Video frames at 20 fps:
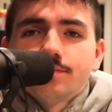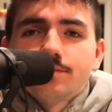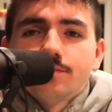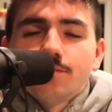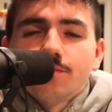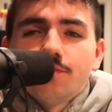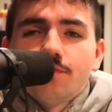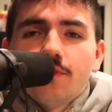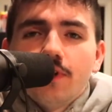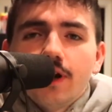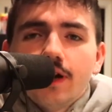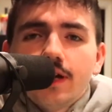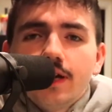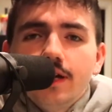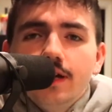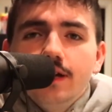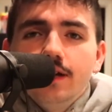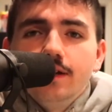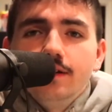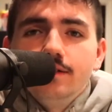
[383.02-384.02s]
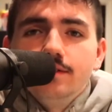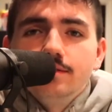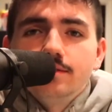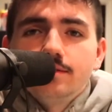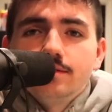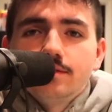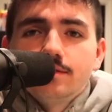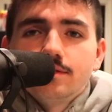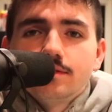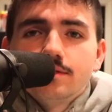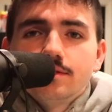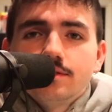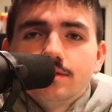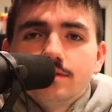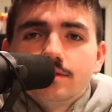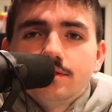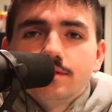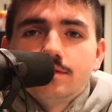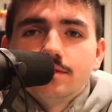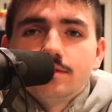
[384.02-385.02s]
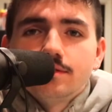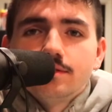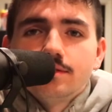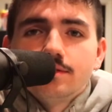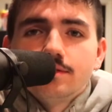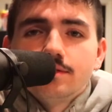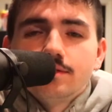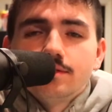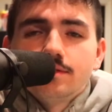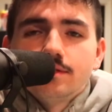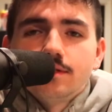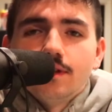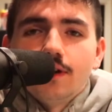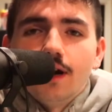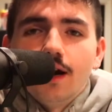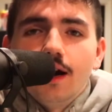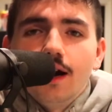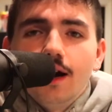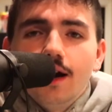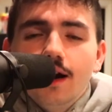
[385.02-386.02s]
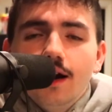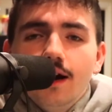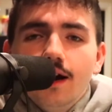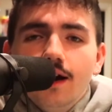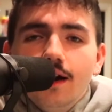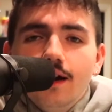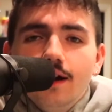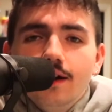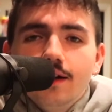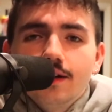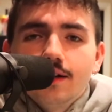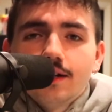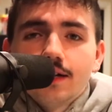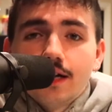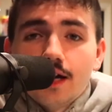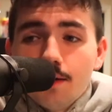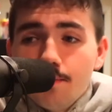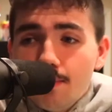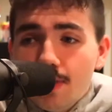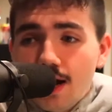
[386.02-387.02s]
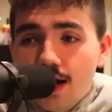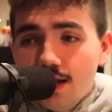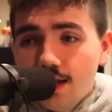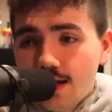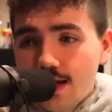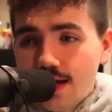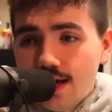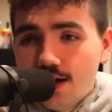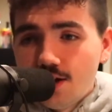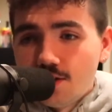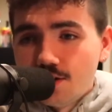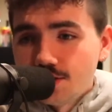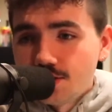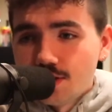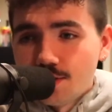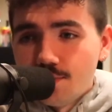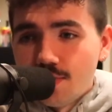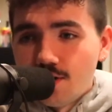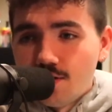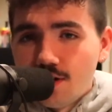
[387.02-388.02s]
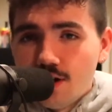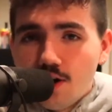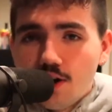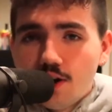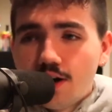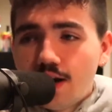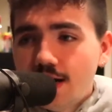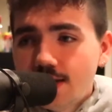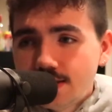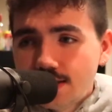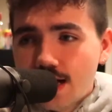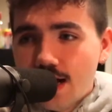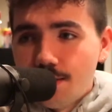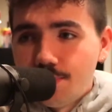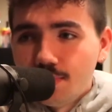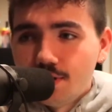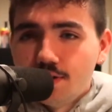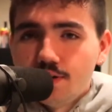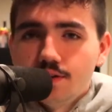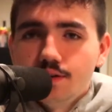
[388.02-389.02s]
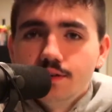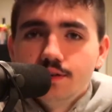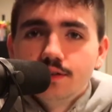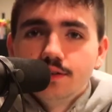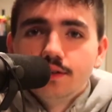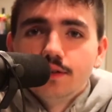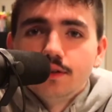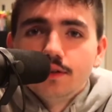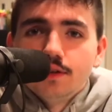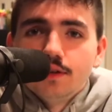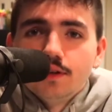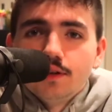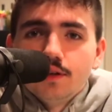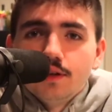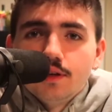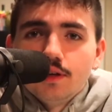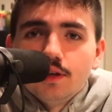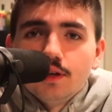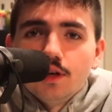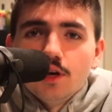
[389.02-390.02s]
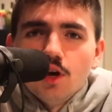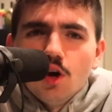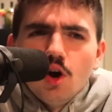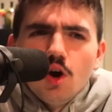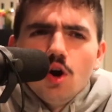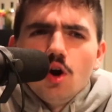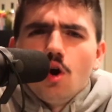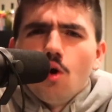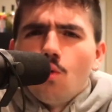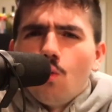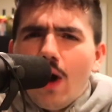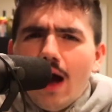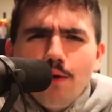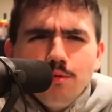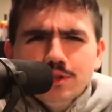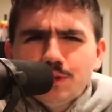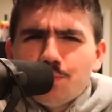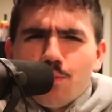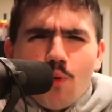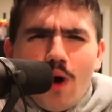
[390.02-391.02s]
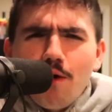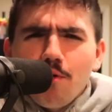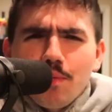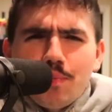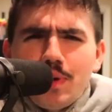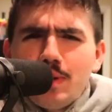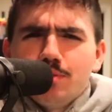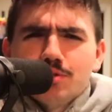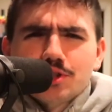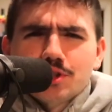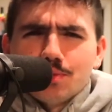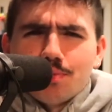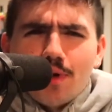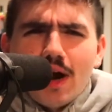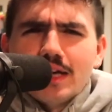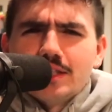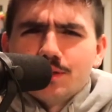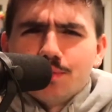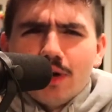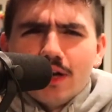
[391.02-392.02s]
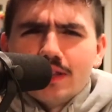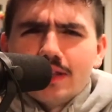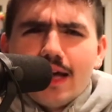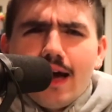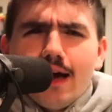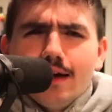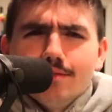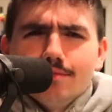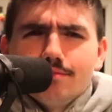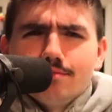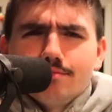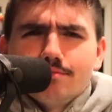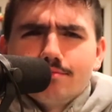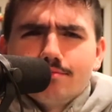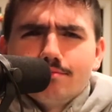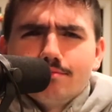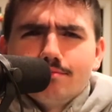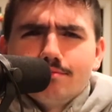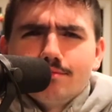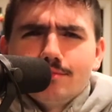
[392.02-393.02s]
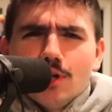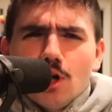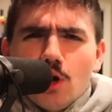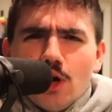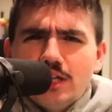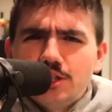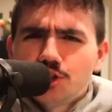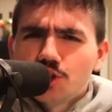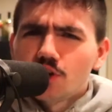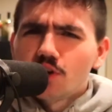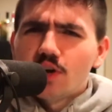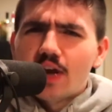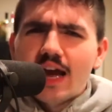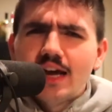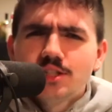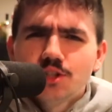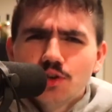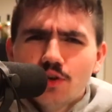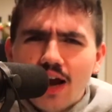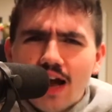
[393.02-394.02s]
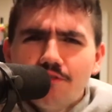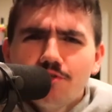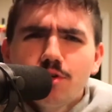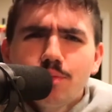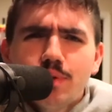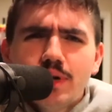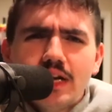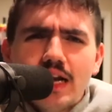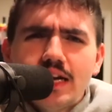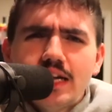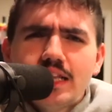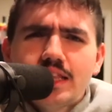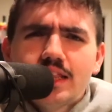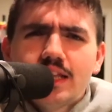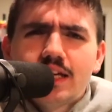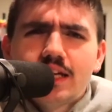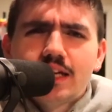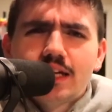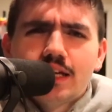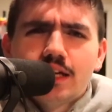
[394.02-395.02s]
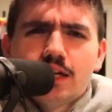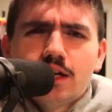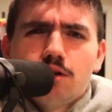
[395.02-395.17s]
fucking Kamala Harris, am I right? Aren't I topical? Why were people surprised about that? Has there ever been anything